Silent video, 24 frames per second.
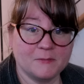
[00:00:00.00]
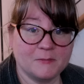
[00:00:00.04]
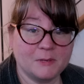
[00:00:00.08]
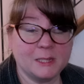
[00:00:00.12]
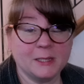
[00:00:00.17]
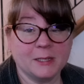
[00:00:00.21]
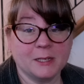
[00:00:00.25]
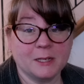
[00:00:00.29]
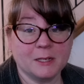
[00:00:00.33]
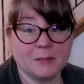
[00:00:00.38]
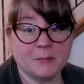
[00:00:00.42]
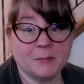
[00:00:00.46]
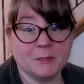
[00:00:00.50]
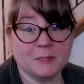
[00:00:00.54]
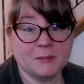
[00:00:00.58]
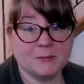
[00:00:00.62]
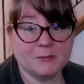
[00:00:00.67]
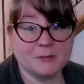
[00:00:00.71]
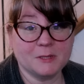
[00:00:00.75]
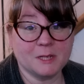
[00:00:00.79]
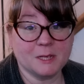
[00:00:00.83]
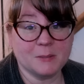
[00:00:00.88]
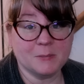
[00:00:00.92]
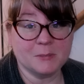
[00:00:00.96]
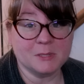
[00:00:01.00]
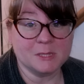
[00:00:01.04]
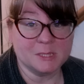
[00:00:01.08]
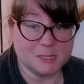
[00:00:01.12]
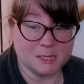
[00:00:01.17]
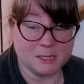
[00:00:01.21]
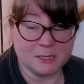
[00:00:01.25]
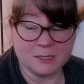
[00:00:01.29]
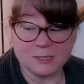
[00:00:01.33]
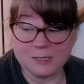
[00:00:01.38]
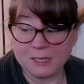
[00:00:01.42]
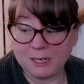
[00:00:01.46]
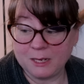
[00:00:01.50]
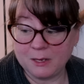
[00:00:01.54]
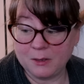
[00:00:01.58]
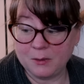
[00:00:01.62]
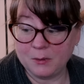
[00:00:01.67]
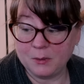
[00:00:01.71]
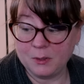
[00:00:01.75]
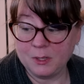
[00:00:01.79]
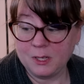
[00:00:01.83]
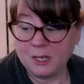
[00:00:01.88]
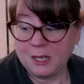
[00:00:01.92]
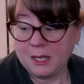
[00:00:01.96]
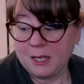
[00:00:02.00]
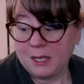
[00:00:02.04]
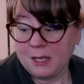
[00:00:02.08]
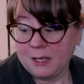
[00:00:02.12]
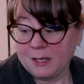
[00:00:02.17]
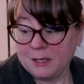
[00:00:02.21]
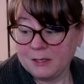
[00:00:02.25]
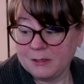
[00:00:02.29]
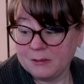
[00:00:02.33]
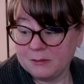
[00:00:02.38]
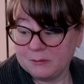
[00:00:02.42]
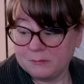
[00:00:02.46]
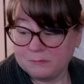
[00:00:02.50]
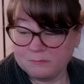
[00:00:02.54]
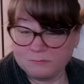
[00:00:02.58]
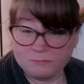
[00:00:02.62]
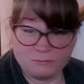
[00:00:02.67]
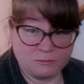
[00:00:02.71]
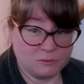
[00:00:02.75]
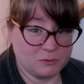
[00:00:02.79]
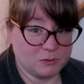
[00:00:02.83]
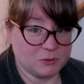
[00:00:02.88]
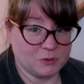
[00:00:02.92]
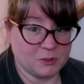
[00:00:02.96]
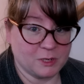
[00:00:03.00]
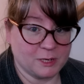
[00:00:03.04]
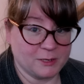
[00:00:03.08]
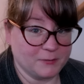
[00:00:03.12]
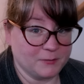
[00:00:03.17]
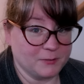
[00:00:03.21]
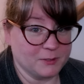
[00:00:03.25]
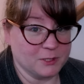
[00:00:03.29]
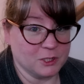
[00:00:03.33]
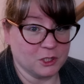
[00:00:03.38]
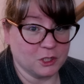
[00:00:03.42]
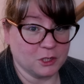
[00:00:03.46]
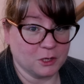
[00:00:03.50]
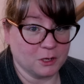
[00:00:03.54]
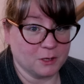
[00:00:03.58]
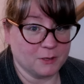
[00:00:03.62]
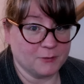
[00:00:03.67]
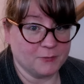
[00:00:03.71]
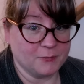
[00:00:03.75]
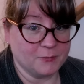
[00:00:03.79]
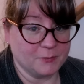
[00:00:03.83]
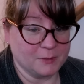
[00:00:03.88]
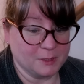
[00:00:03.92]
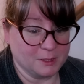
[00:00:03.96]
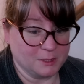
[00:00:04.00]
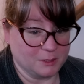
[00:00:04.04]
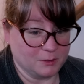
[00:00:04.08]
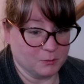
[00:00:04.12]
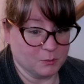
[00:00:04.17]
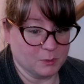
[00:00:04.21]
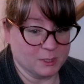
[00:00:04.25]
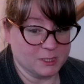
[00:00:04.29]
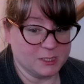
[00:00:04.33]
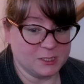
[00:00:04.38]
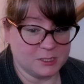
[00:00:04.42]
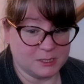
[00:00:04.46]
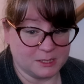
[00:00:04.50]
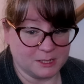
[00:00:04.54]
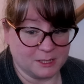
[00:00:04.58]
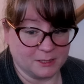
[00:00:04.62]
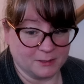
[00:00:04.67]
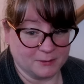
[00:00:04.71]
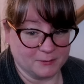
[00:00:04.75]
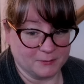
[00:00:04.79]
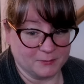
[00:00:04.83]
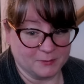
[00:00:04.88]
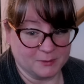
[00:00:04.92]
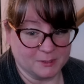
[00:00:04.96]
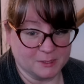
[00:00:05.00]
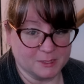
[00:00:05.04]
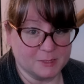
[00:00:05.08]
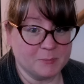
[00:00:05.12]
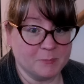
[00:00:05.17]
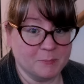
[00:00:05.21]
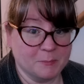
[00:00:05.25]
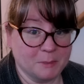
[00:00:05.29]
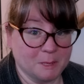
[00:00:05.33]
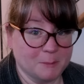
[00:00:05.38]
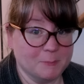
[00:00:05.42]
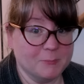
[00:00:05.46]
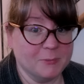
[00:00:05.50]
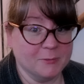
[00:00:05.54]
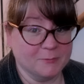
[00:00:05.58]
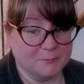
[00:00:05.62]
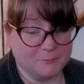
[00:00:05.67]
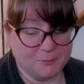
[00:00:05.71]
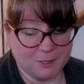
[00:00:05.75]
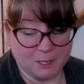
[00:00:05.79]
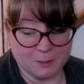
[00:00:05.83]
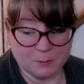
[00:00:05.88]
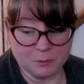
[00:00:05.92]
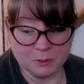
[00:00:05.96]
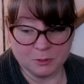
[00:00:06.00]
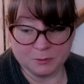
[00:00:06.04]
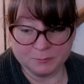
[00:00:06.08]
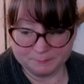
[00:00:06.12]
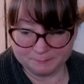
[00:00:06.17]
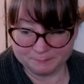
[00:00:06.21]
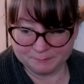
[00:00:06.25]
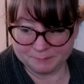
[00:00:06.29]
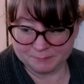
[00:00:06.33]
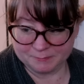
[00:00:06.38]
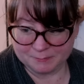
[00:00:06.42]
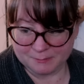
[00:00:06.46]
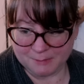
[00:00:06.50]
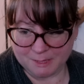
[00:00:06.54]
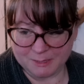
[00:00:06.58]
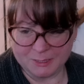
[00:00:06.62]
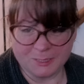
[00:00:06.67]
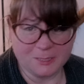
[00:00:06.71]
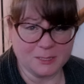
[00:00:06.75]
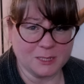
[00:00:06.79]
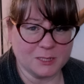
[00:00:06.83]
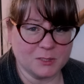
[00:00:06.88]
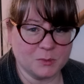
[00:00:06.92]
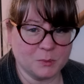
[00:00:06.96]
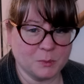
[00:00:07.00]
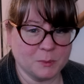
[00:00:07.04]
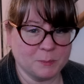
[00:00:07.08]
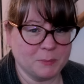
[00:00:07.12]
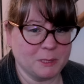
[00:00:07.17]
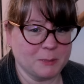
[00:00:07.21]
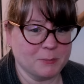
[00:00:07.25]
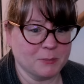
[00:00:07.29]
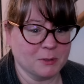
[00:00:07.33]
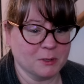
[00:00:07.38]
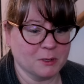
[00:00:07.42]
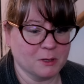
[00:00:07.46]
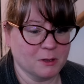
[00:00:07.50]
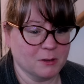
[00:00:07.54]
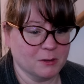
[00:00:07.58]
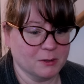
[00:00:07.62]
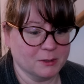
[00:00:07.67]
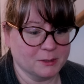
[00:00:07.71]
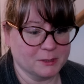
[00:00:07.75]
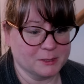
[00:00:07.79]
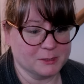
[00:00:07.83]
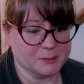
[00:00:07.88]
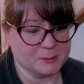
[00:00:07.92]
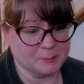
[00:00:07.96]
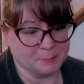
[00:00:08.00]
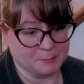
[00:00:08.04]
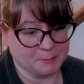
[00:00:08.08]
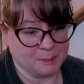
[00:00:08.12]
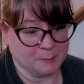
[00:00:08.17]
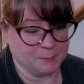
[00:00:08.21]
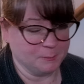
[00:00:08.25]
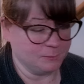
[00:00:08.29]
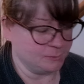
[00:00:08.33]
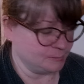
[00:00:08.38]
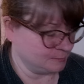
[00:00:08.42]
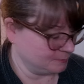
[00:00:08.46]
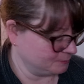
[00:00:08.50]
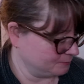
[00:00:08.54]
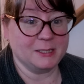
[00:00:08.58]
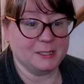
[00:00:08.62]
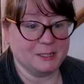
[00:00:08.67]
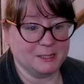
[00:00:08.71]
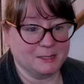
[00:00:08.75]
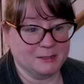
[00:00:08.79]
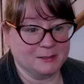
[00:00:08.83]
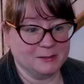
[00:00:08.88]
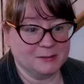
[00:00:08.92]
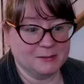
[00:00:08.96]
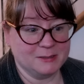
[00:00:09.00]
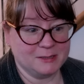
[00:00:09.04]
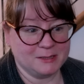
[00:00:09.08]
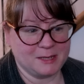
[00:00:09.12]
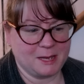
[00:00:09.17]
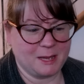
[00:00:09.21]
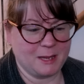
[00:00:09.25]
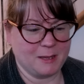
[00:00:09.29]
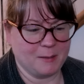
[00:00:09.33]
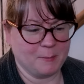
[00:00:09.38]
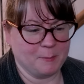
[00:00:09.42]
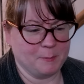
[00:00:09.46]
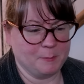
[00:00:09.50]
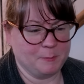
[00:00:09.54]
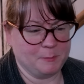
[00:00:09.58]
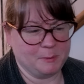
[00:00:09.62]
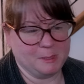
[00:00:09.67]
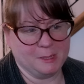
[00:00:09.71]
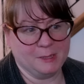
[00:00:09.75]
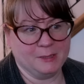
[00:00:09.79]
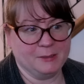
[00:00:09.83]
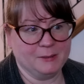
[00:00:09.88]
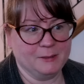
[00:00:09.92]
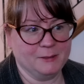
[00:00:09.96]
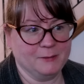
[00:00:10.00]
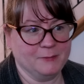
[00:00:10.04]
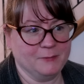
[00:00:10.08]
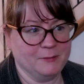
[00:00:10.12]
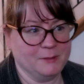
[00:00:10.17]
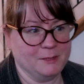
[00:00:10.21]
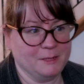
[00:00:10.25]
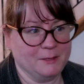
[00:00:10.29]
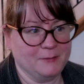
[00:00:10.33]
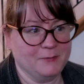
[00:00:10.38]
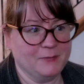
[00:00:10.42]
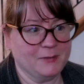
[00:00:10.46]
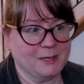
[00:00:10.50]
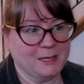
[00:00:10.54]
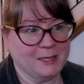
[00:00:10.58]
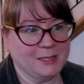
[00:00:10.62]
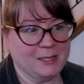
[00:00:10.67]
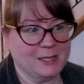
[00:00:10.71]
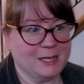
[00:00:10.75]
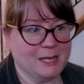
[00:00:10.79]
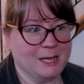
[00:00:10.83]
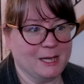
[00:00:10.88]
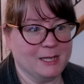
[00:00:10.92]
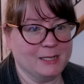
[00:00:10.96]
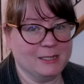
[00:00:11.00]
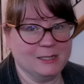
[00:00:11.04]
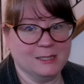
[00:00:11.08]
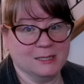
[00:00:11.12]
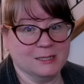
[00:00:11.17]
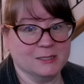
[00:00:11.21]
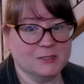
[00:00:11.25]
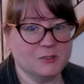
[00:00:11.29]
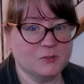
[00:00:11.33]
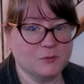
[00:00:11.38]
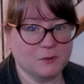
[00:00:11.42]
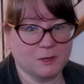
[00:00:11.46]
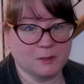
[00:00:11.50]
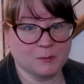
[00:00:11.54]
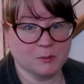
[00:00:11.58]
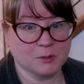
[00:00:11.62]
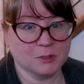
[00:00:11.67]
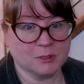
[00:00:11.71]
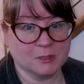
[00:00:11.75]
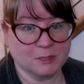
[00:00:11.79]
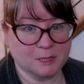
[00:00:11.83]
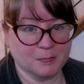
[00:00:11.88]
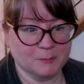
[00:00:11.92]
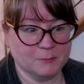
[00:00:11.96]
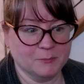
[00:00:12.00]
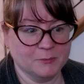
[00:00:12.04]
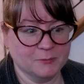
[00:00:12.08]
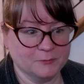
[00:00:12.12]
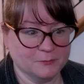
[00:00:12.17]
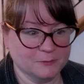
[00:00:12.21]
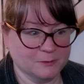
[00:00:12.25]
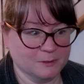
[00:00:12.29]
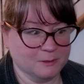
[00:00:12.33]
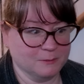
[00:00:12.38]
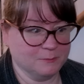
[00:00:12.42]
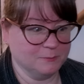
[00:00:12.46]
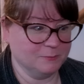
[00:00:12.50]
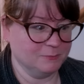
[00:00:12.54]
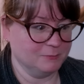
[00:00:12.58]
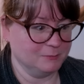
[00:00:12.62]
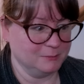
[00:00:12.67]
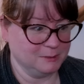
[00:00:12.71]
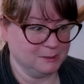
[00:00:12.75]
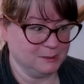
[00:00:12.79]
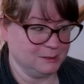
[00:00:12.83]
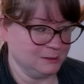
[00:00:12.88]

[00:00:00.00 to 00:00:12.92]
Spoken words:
Finally got a bit of time to sit down, try to finish off the rest of this bump of fiber. I think that's what people call it, is a bump. The Sam bit of the Fat Cat Knits Fiber Club from,